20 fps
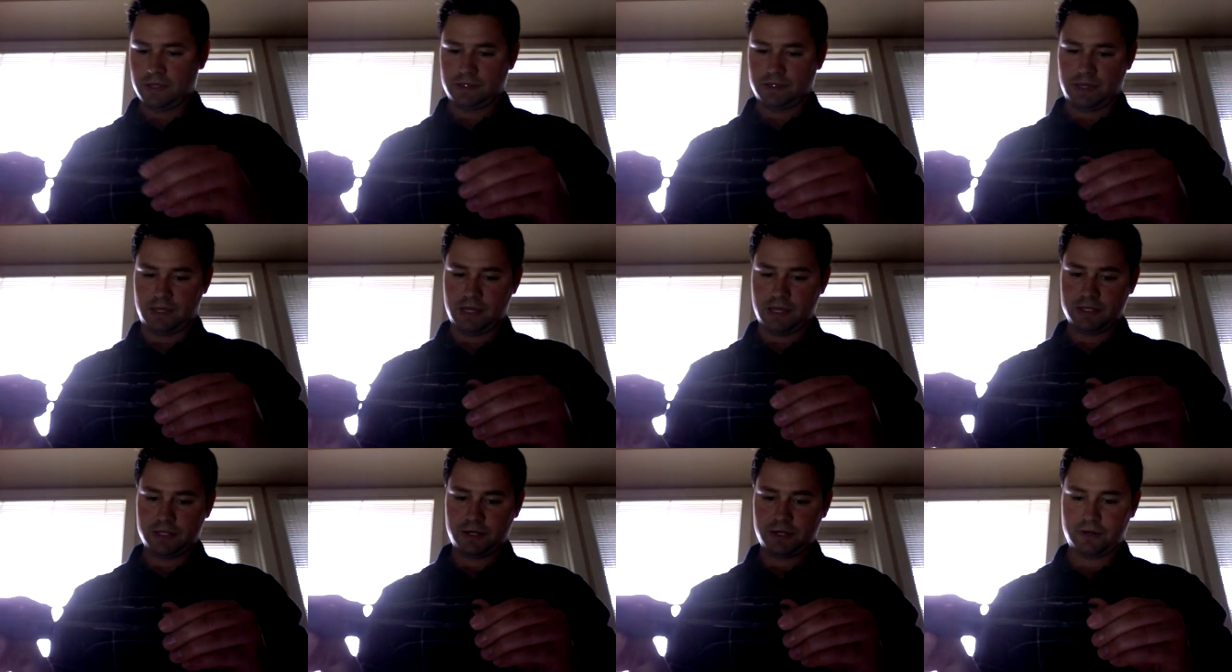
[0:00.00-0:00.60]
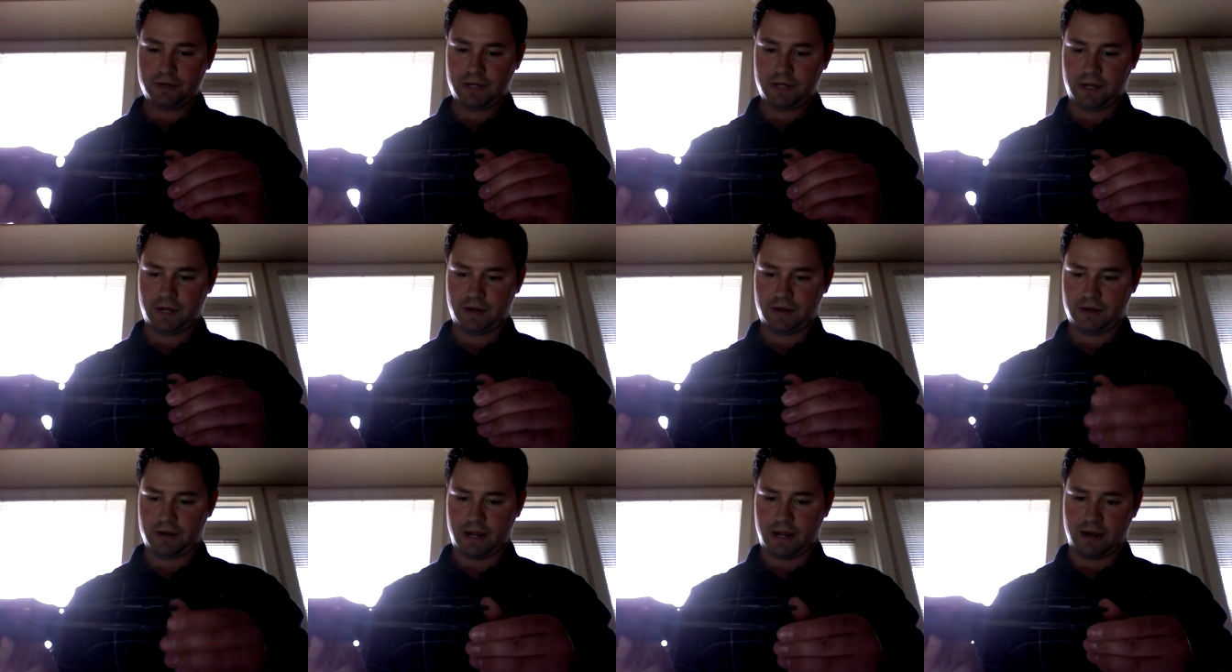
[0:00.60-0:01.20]
the issue
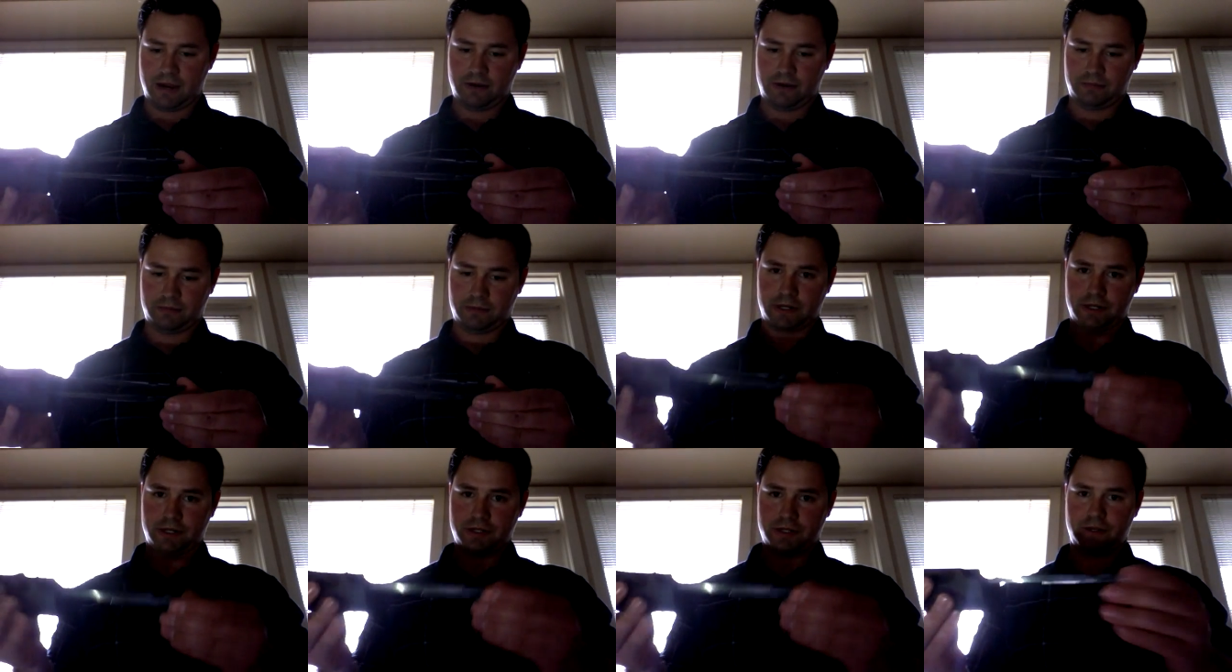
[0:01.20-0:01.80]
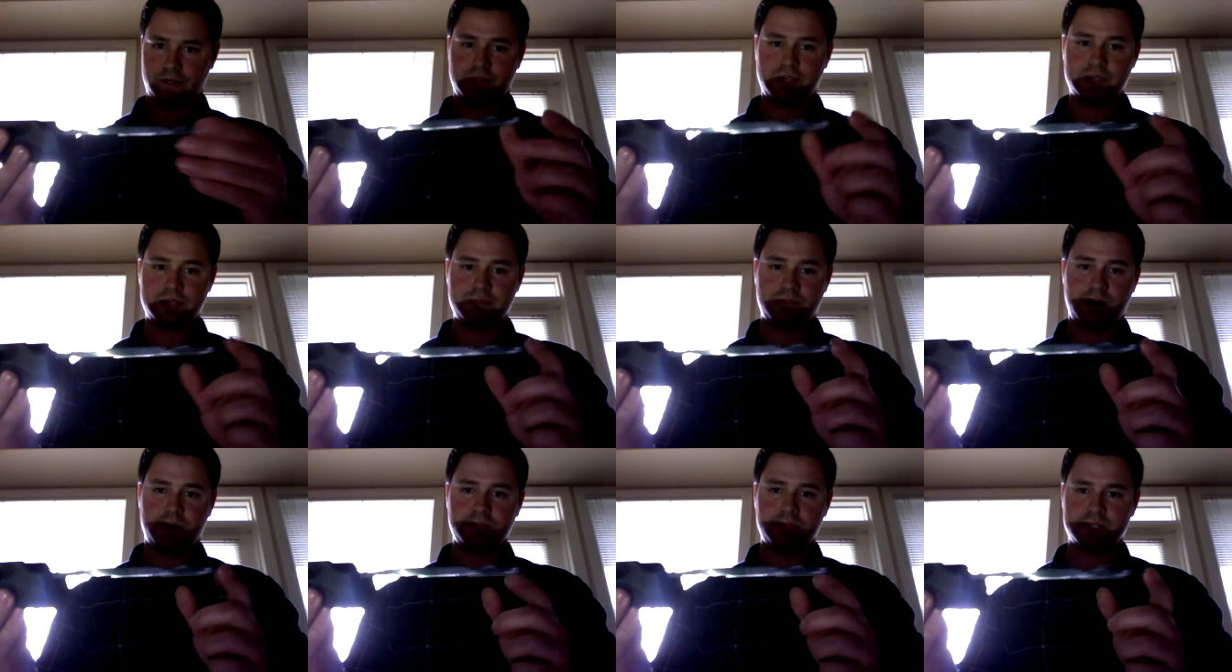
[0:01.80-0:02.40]
here now, I'm going to show you these
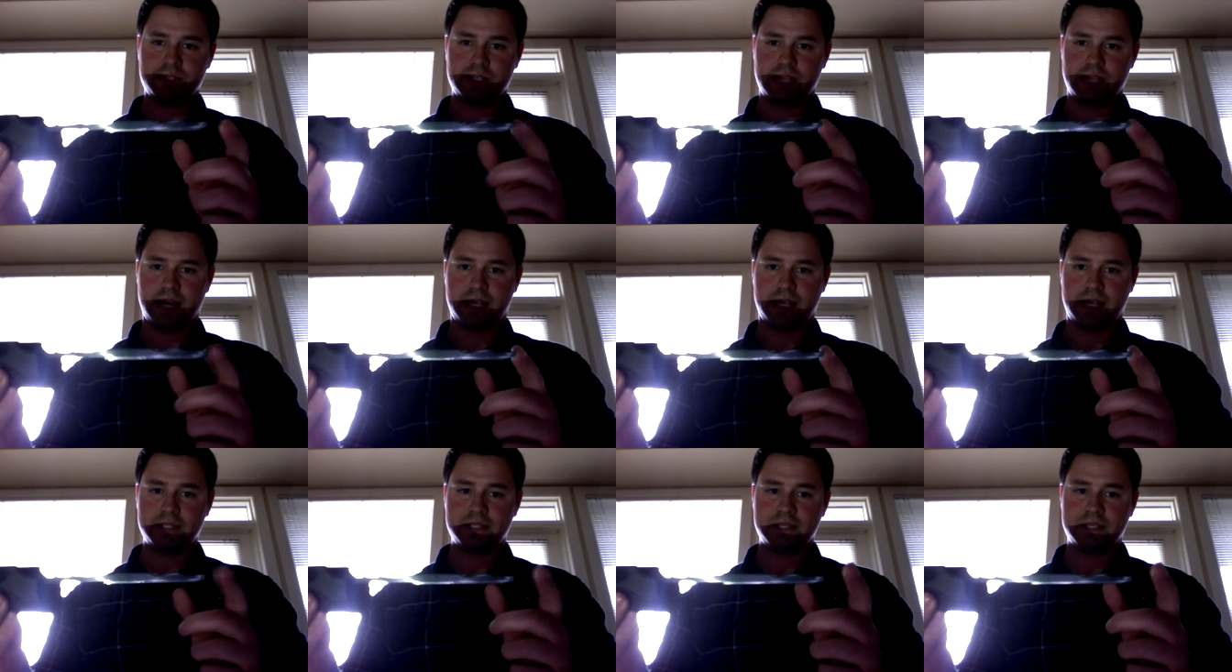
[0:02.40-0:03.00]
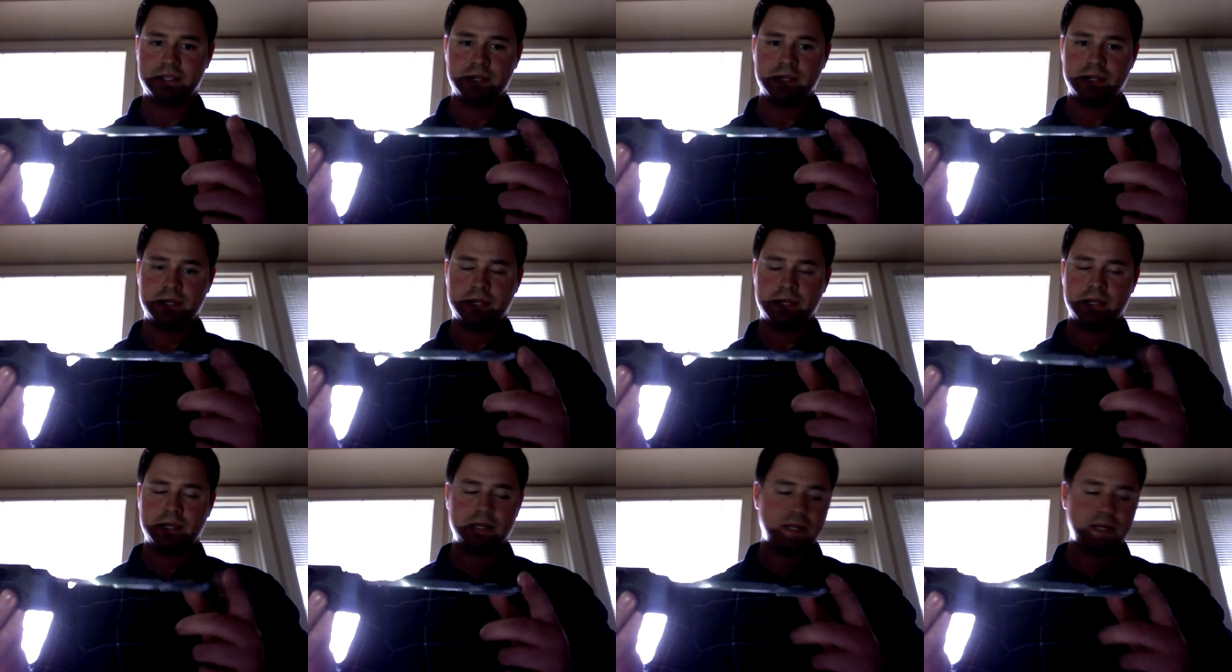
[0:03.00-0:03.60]
pump slides.
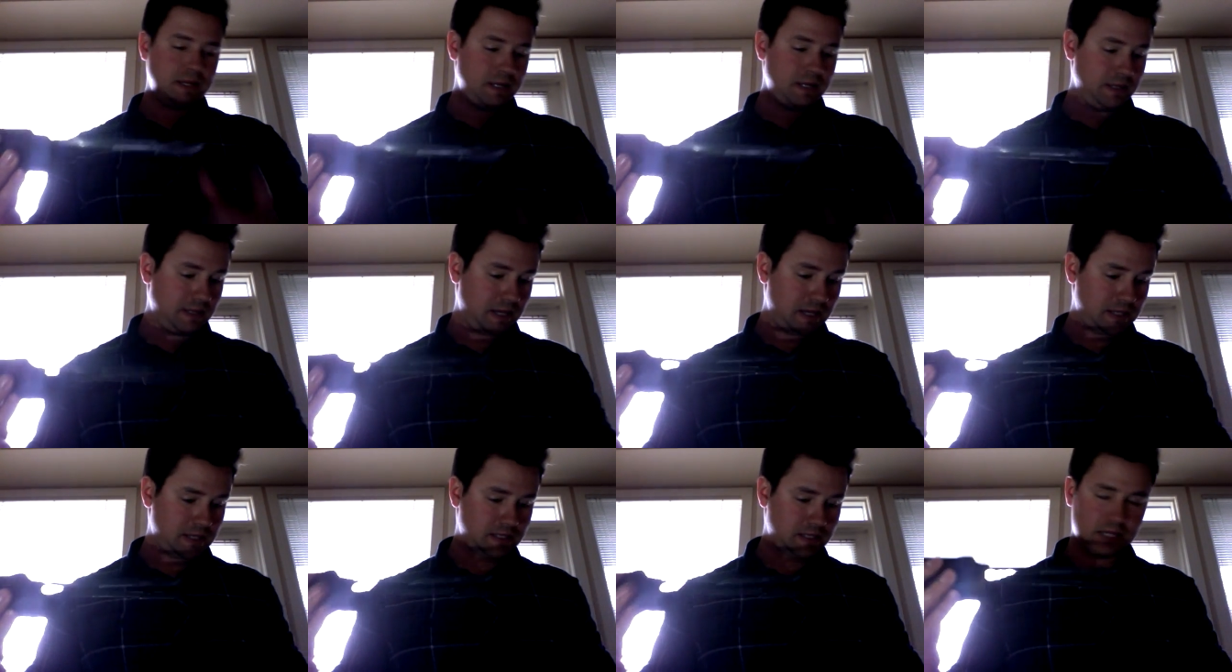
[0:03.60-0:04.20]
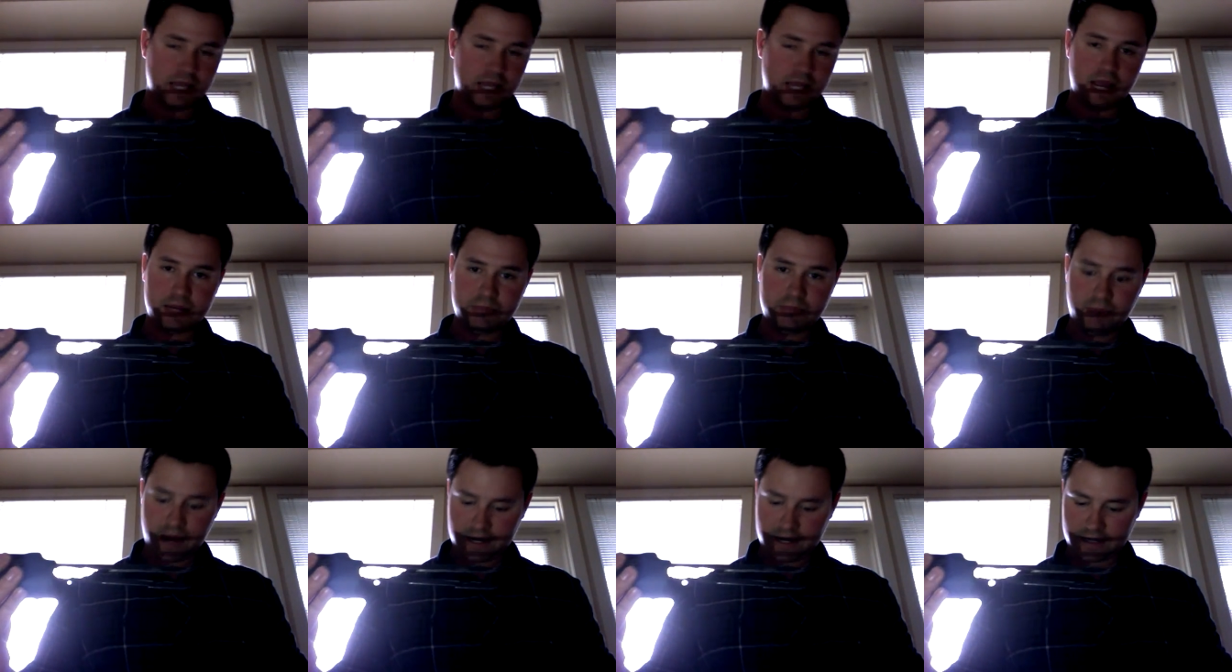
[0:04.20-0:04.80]
They
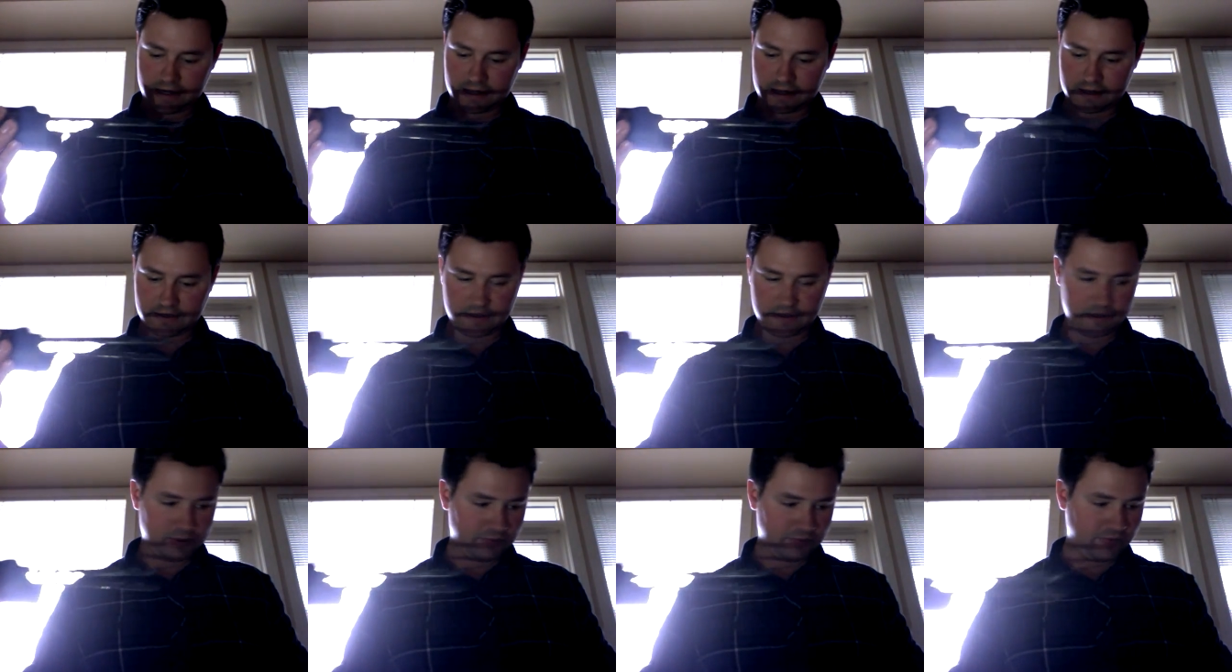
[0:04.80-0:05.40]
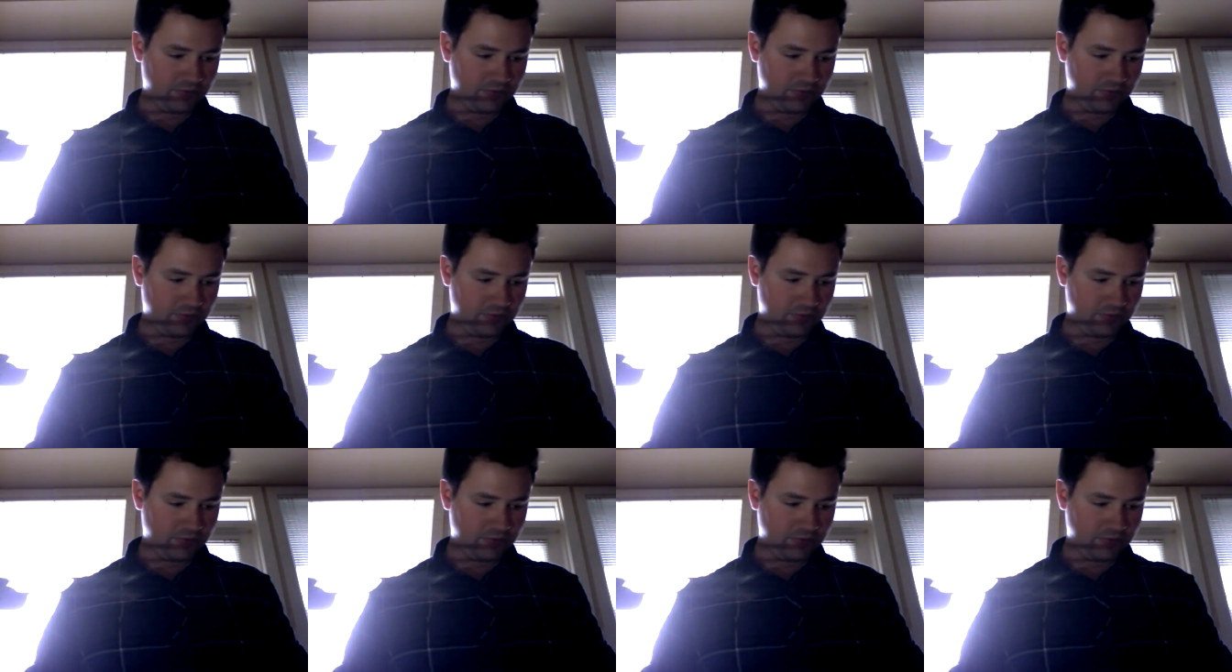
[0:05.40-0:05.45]
slide back into the